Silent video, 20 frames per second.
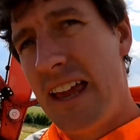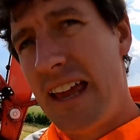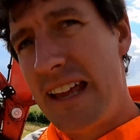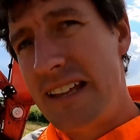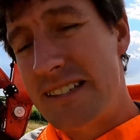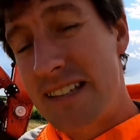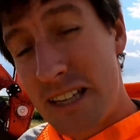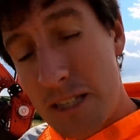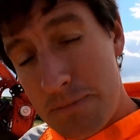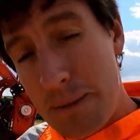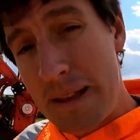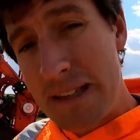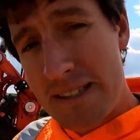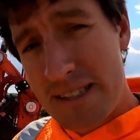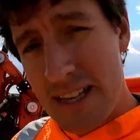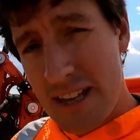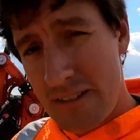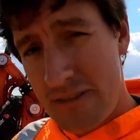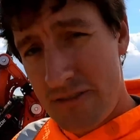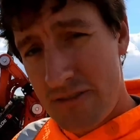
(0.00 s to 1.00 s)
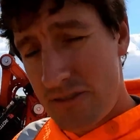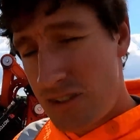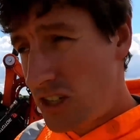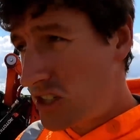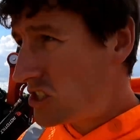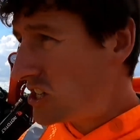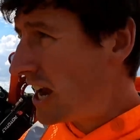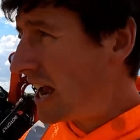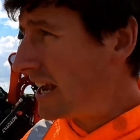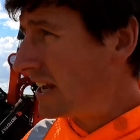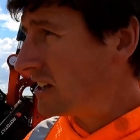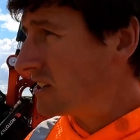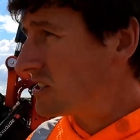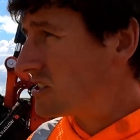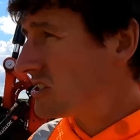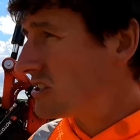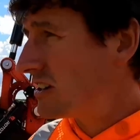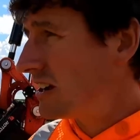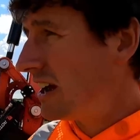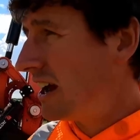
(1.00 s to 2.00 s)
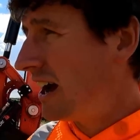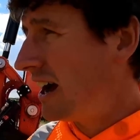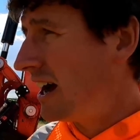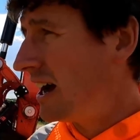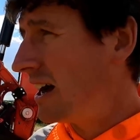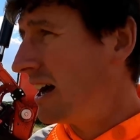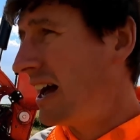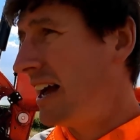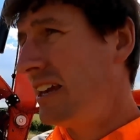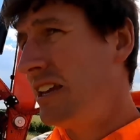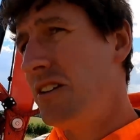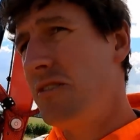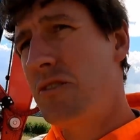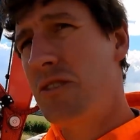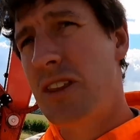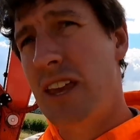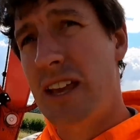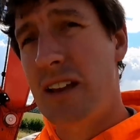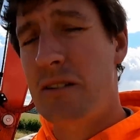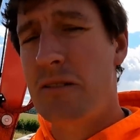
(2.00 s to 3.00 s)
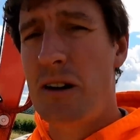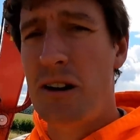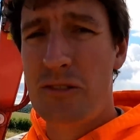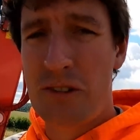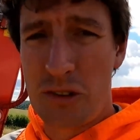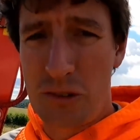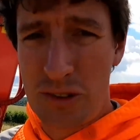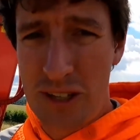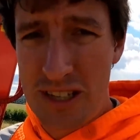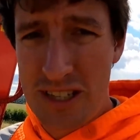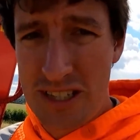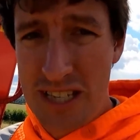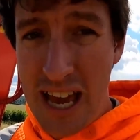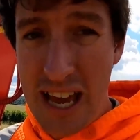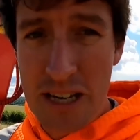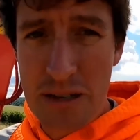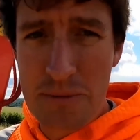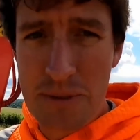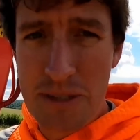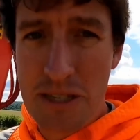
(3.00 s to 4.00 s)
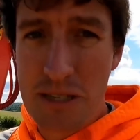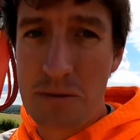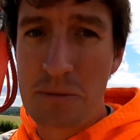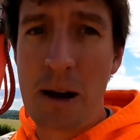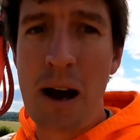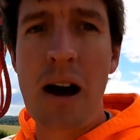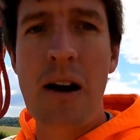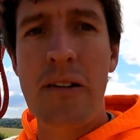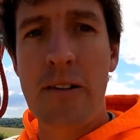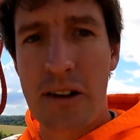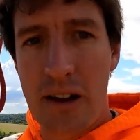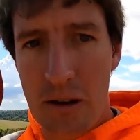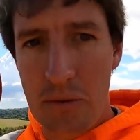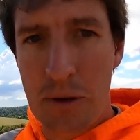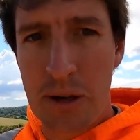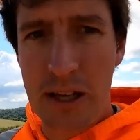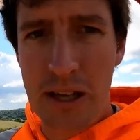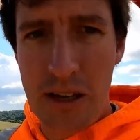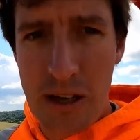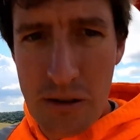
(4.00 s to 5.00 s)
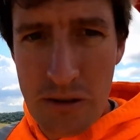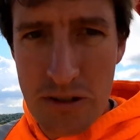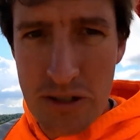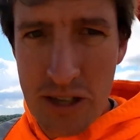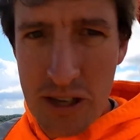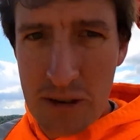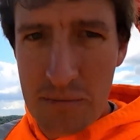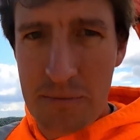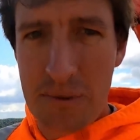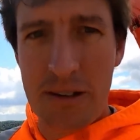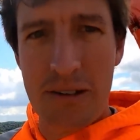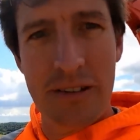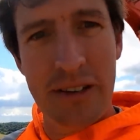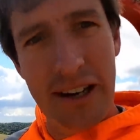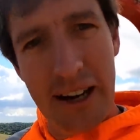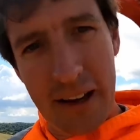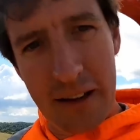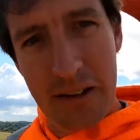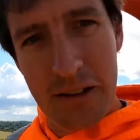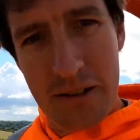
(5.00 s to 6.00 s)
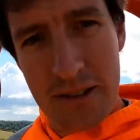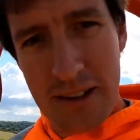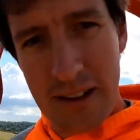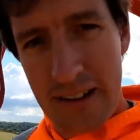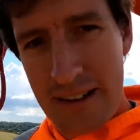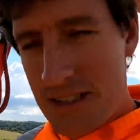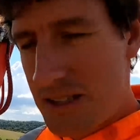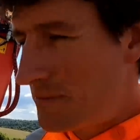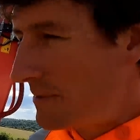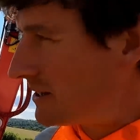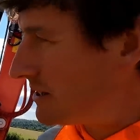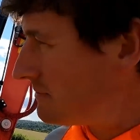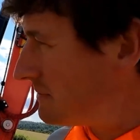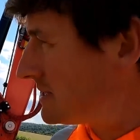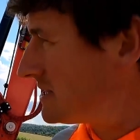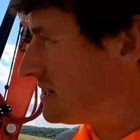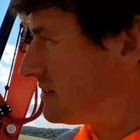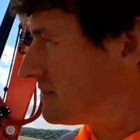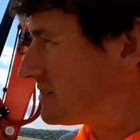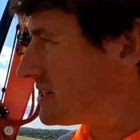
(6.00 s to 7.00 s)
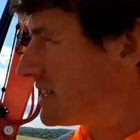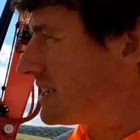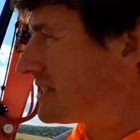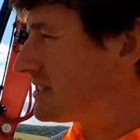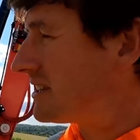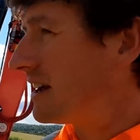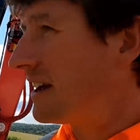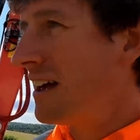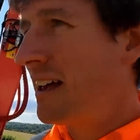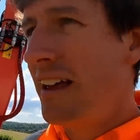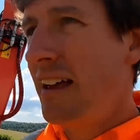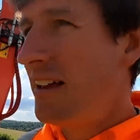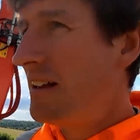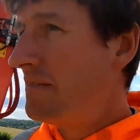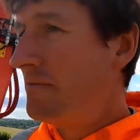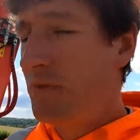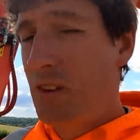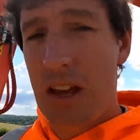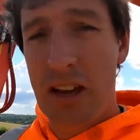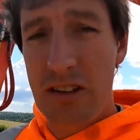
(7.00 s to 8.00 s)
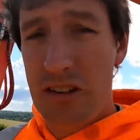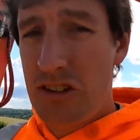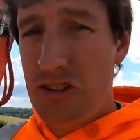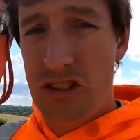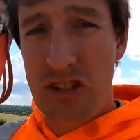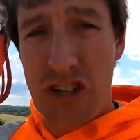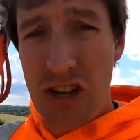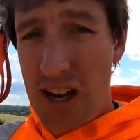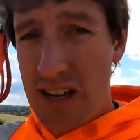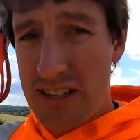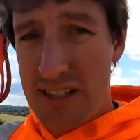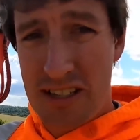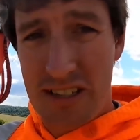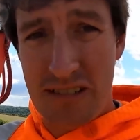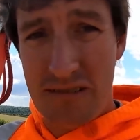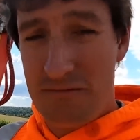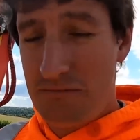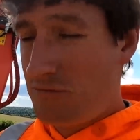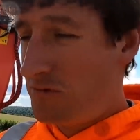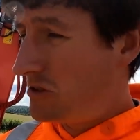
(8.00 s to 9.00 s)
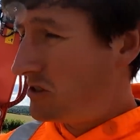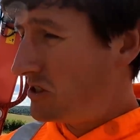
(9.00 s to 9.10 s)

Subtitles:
It's expensive to change, and you think, well, I've got all these attachments as well and I want to use them and utilize them under my tilt rotator. Just